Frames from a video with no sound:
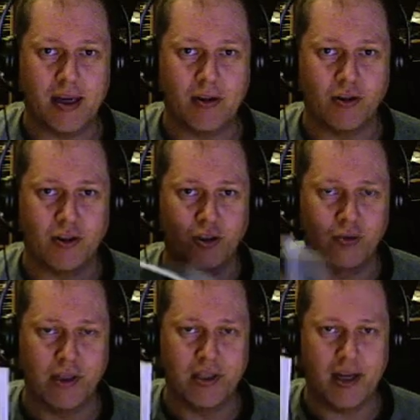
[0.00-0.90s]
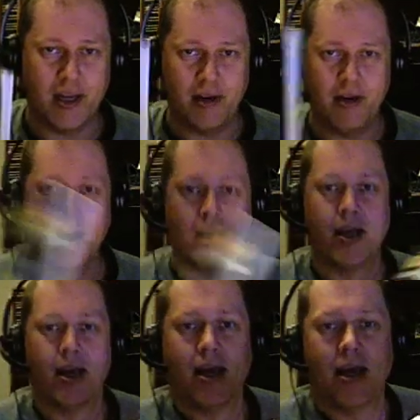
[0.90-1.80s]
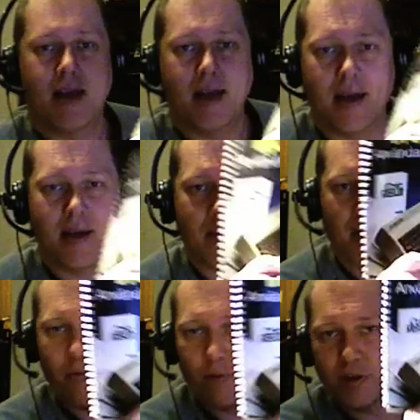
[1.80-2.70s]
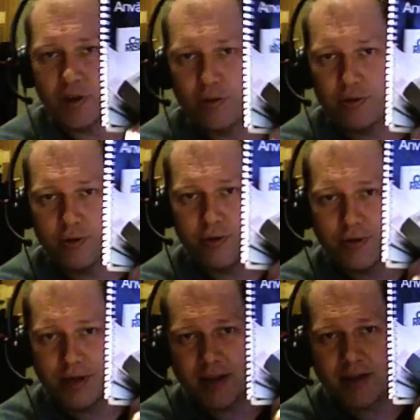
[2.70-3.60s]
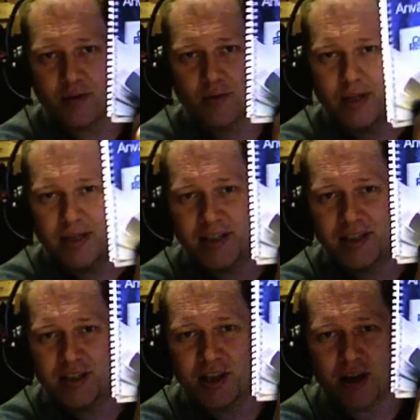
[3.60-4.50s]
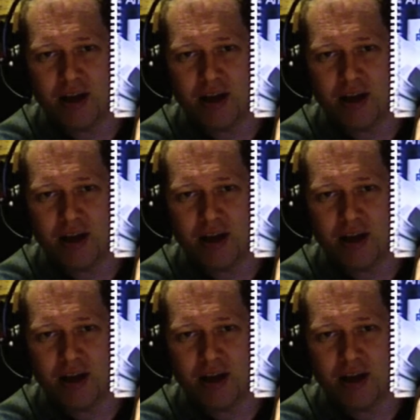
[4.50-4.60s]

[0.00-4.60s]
I'm gonna do it here, but I want to show you the Swedish